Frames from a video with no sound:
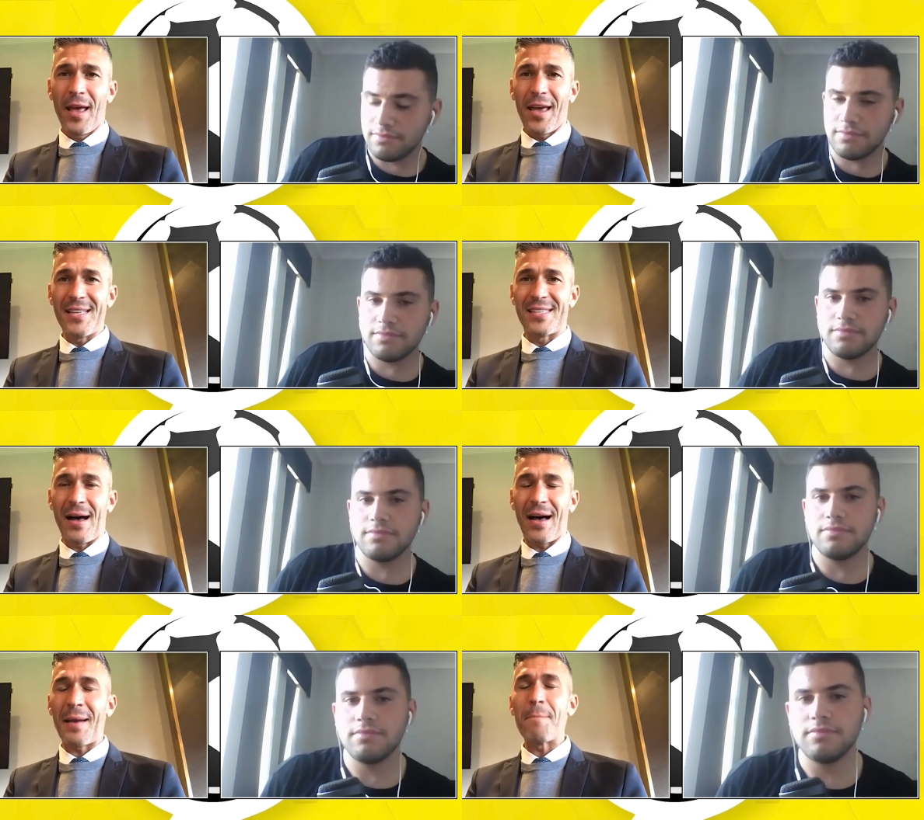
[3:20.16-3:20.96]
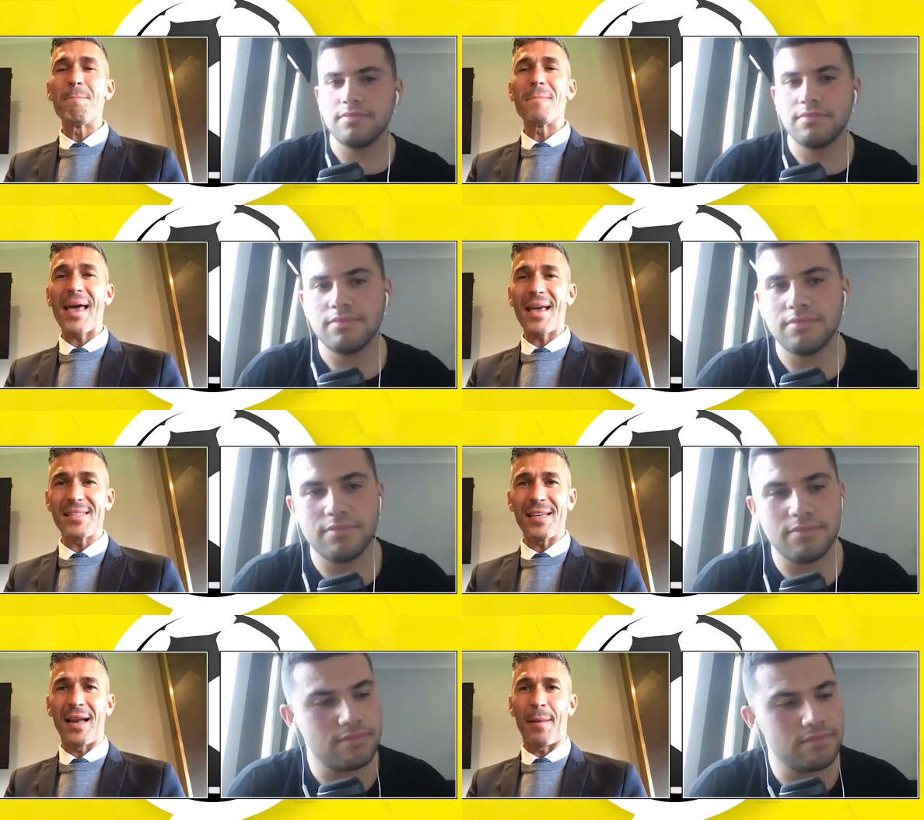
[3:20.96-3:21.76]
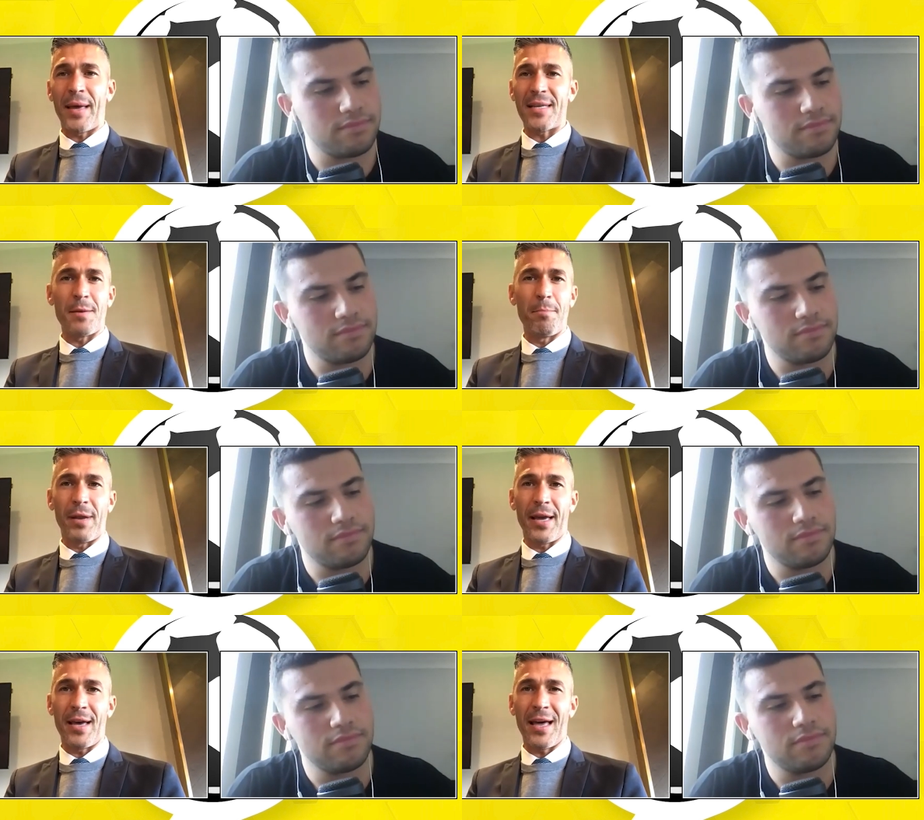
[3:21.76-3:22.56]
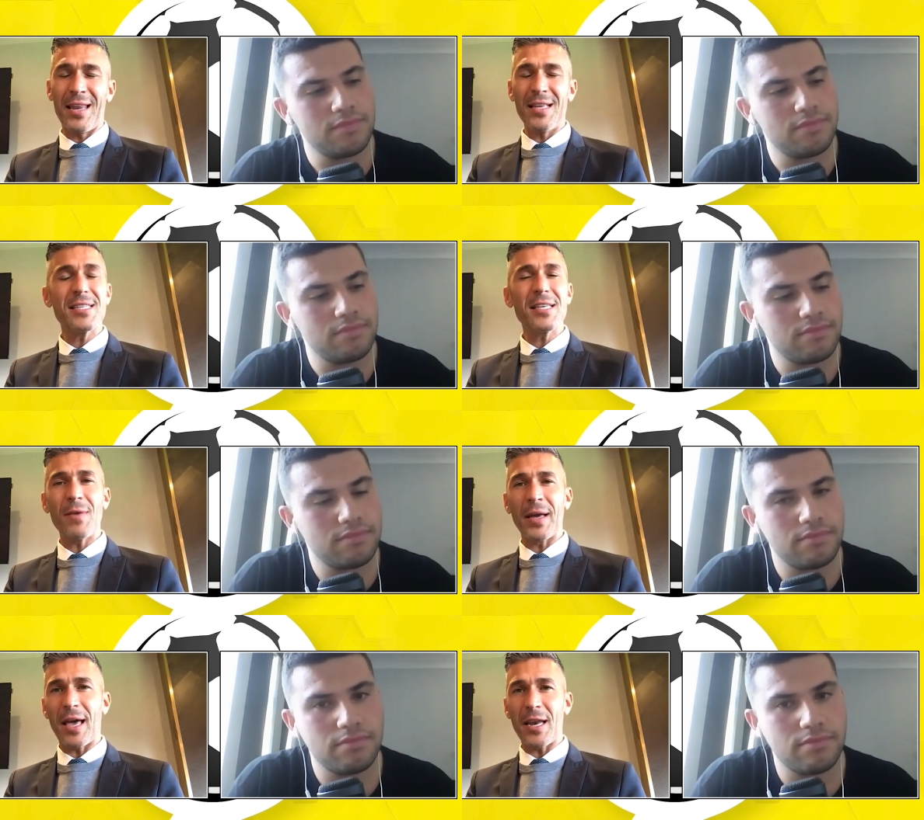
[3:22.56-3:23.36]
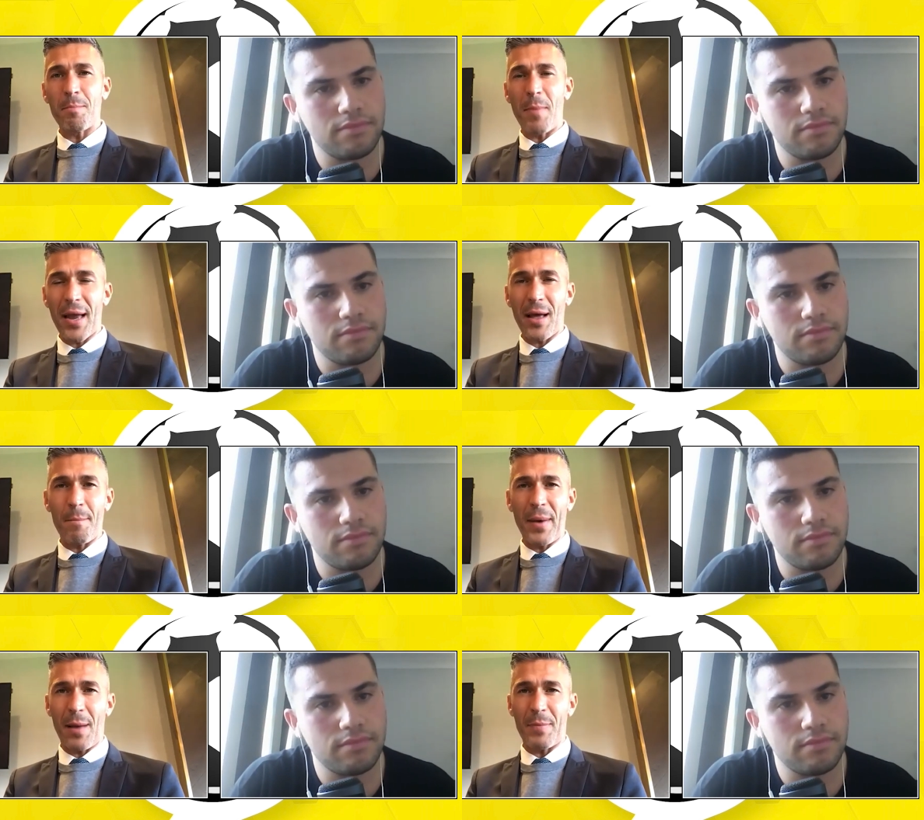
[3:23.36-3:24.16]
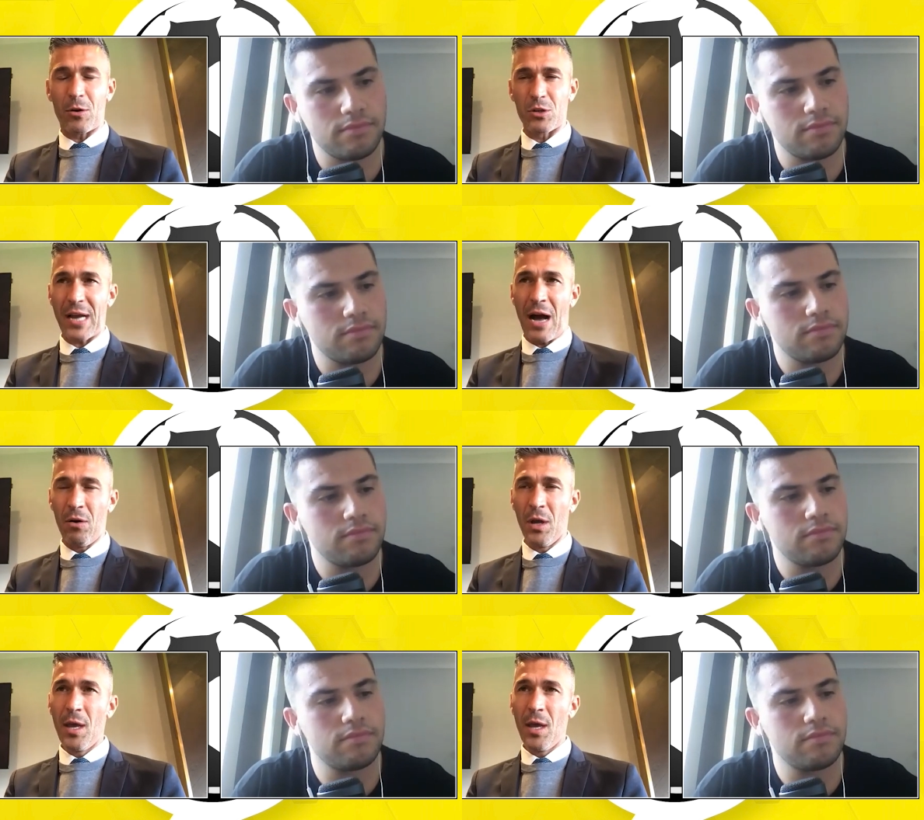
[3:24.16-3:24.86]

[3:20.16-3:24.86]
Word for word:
Speaker 1: he's a, an amazing, amazing player, and he's even getting better and better because now